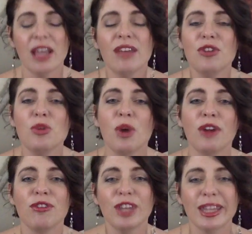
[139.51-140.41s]
if you
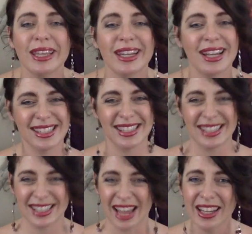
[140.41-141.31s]
are feeling
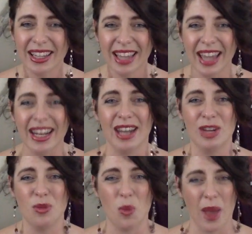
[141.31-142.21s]
stuck in
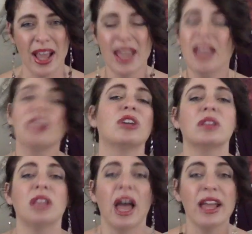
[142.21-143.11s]
any way in your
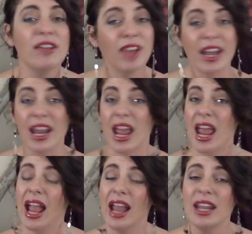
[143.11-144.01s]
life, in
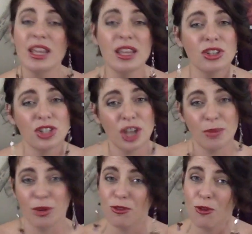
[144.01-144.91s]
any
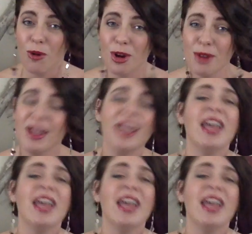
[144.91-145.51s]
shape or form,